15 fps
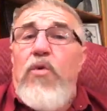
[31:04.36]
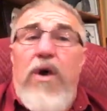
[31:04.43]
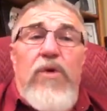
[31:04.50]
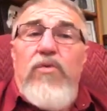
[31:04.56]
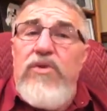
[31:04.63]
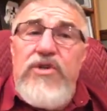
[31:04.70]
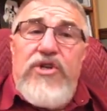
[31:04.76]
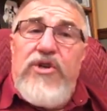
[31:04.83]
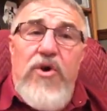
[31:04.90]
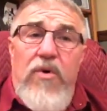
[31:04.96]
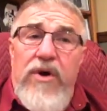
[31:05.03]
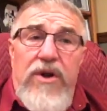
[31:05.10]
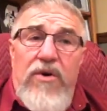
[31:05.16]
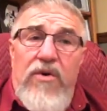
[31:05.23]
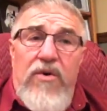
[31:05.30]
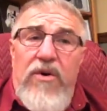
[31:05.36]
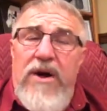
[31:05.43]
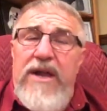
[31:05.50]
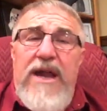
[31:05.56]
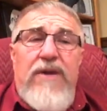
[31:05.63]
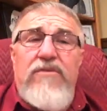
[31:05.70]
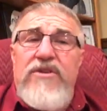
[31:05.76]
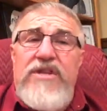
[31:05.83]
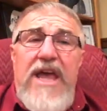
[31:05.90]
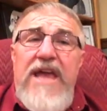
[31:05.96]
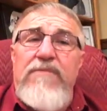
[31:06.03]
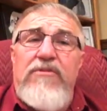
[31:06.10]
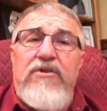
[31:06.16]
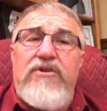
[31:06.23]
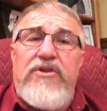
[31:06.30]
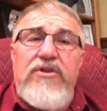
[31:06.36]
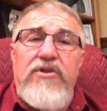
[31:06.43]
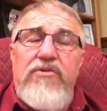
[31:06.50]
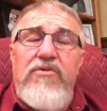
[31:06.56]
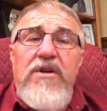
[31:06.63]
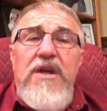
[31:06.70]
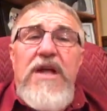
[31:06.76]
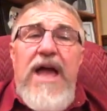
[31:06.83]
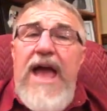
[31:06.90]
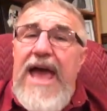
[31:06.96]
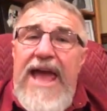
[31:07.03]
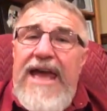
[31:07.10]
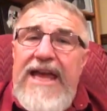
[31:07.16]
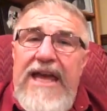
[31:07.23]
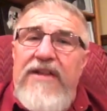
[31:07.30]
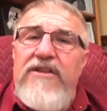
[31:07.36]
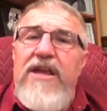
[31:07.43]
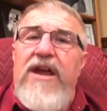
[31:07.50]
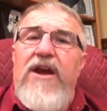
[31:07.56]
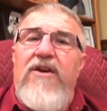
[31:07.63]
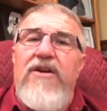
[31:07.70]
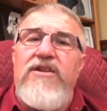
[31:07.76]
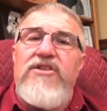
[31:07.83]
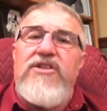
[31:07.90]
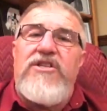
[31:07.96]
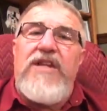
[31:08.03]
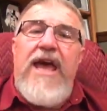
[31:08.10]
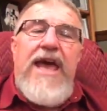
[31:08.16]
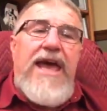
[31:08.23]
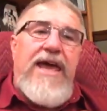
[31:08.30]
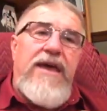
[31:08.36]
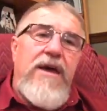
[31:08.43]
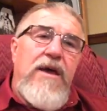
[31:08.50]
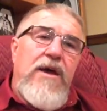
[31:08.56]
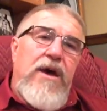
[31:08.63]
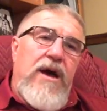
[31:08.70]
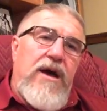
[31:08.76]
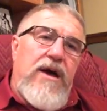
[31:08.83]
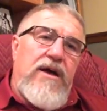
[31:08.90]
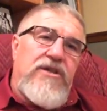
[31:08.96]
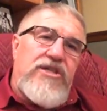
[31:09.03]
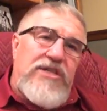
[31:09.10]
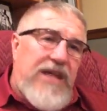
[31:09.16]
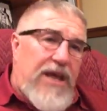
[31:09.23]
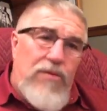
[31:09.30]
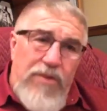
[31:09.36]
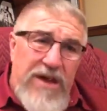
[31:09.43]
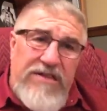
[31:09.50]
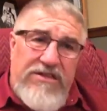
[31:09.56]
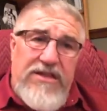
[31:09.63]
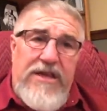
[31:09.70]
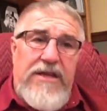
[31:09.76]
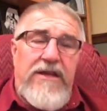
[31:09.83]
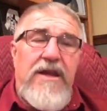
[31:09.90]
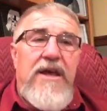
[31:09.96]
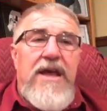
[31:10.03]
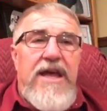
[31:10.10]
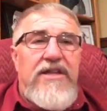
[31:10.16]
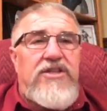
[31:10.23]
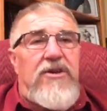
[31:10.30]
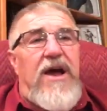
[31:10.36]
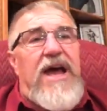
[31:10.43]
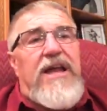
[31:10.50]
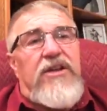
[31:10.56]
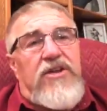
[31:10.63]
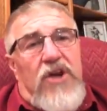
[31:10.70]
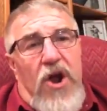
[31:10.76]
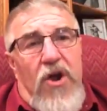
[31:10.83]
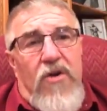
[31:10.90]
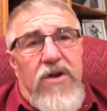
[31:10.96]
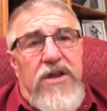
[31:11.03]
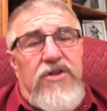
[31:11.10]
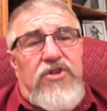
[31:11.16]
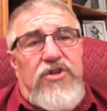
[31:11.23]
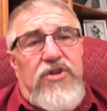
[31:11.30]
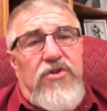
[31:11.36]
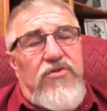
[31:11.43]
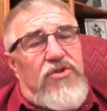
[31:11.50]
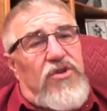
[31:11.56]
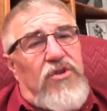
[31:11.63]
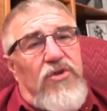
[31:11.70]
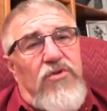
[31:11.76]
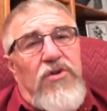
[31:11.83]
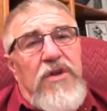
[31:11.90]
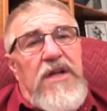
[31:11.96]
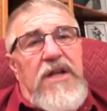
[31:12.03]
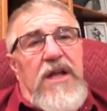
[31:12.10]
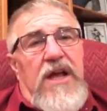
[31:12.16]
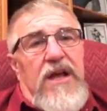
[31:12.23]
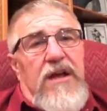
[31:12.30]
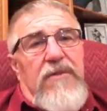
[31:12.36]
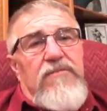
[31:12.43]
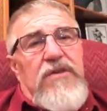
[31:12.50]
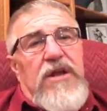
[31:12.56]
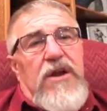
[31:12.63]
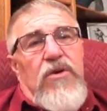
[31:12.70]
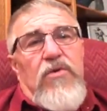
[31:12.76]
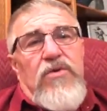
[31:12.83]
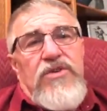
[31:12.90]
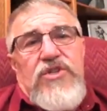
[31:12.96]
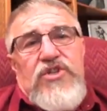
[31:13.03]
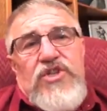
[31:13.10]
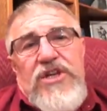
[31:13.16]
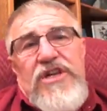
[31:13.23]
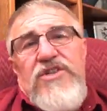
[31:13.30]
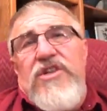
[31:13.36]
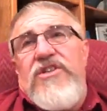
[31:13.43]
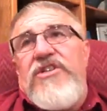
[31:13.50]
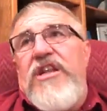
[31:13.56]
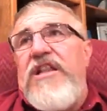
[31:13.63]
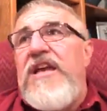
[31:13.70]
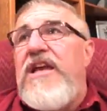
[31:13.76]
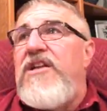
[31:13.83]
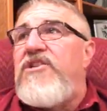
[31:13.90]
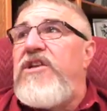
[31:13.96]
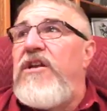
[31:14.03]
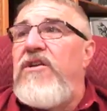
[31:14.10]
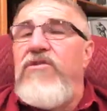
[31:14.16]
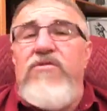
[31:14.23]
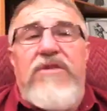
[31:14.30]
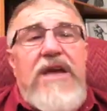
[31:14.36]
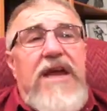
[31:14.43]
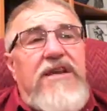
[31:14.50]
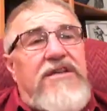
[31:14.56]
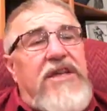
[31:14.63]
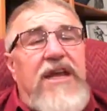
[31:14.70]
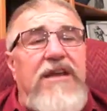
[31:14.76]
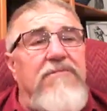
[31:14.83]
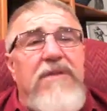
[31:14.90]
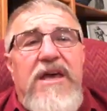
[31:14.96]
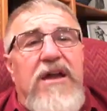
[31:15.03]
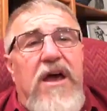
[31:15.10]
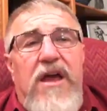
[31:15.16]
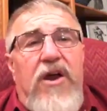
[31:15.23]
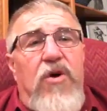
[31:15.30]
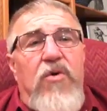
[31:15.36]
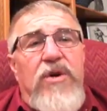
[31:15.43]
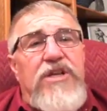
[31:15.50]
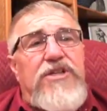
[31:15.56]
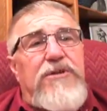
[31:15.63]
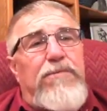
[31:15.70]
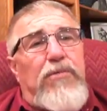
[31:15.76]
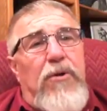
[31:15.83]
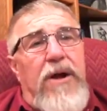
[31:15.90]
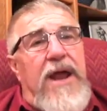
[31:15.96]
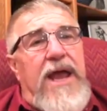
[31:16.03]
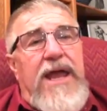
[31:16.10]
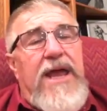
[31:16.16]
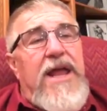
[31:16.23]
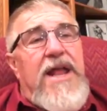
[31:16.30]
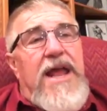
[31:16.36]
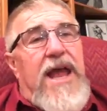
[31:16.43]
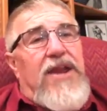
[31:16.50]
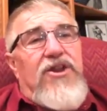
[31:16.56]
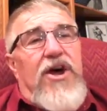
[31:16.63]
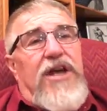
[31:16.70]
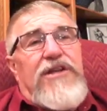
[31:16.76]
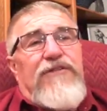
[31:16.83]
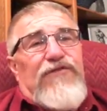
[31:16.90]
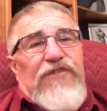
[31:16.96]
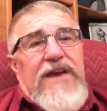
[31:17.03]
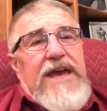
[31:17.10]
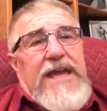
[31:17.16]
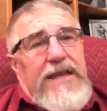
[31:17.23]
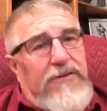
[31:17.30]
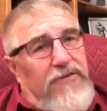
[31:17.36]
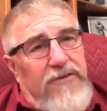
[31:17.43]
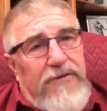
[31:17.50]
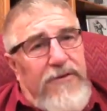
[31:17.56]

what was going on. I was able to hang in there and stay uh, uh stay with it. And so I encourage you to, um, you know, was Jesus, I think it's in Luke 18, men ought always to pray and not to faint.